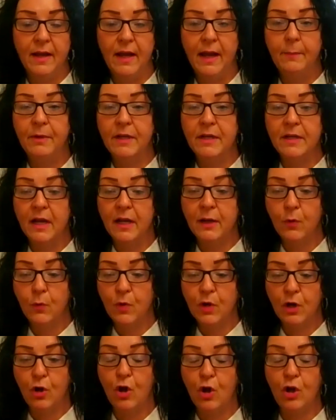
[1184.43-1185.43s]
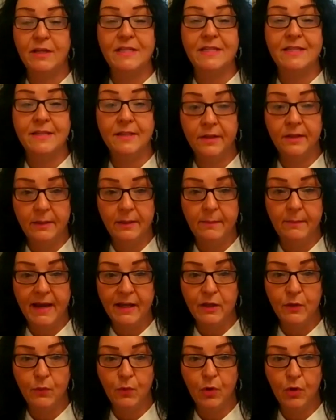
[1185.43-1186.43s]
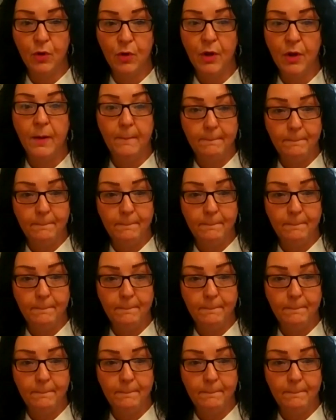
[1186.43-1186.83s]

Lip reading: I don't want to call it a silly manual,